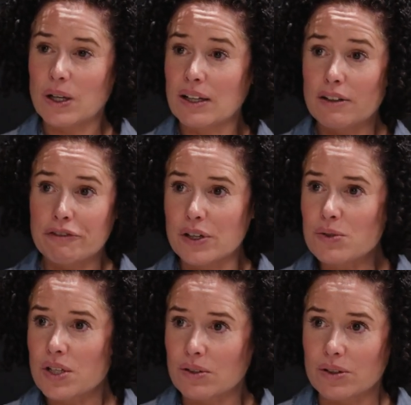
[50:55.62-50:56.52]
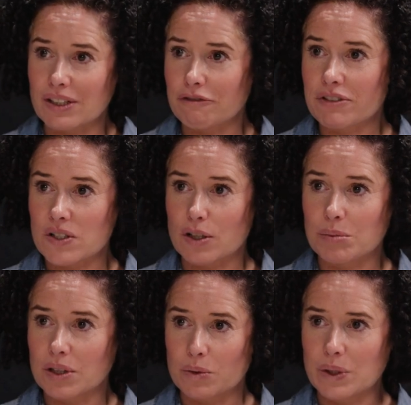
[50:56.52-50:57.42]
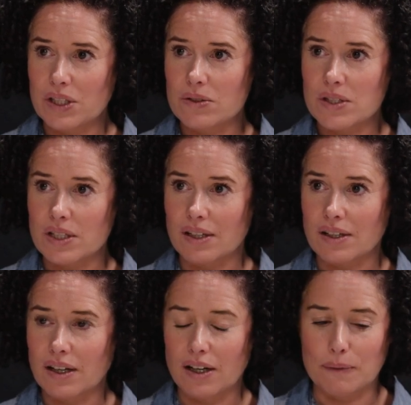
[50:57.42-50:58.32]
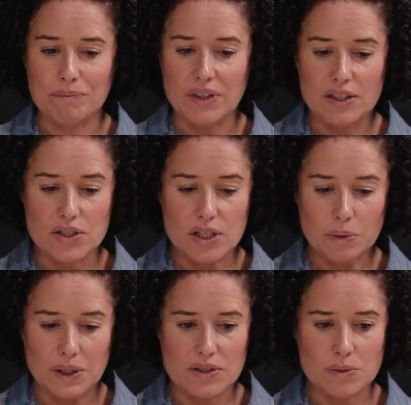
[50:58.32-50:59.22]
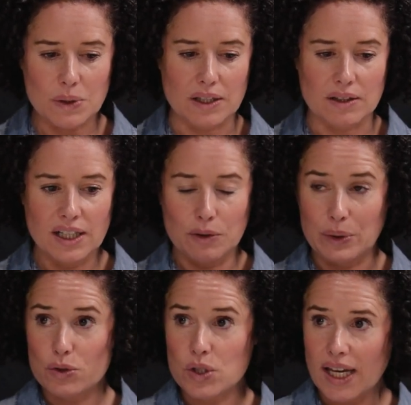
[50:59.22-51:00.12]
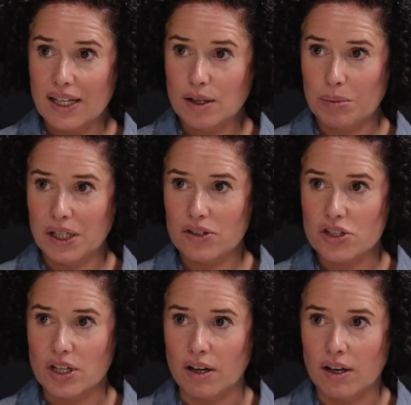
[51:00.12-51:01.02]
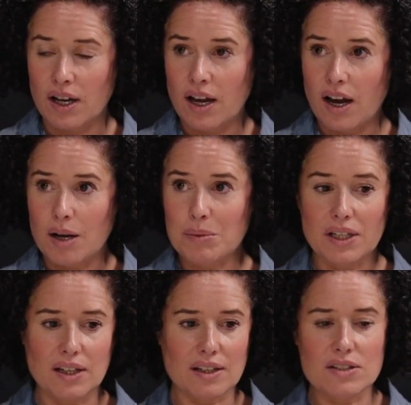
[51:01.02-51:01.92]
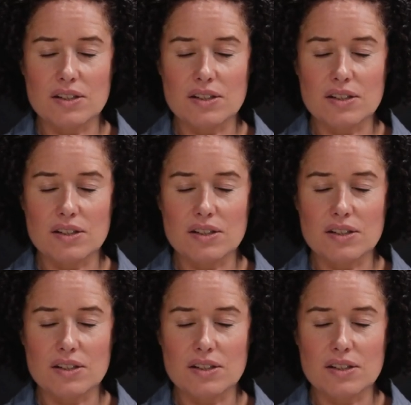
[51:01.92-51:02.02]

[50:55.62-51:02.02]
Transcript: and the photo logging, for example, that we're using at Zoe as well, where you take a picture. I mean, it can